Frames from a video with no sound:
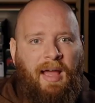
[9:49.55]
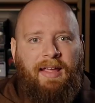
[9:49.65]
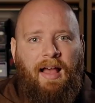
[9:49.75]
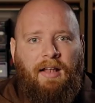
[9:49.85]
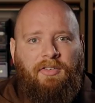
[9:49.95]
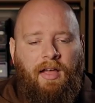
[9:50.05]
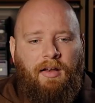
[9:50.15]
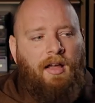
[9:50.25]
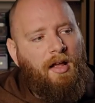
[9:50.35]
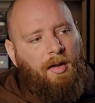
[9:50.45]
my
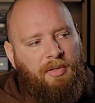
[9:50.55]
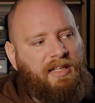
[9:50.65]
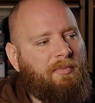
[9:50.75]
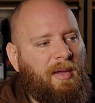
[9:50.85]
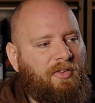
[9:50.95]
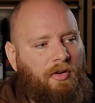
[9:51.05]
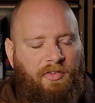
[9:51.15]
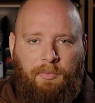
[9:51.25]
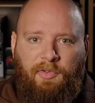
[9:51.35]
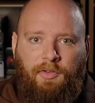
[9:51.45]
content, please make sure to
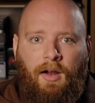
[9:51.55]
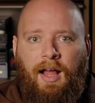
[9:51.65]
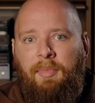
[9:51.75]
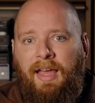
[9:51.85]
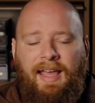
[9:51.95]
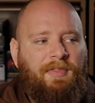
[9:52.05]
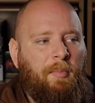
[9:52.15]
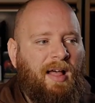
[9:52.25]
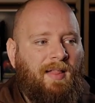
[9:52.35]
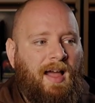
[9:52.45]
subscribe, hit
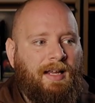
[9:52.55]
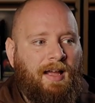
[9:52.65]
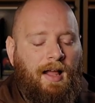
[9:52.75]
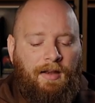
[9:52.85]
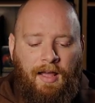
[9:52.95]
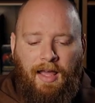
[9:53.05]
the bell icon,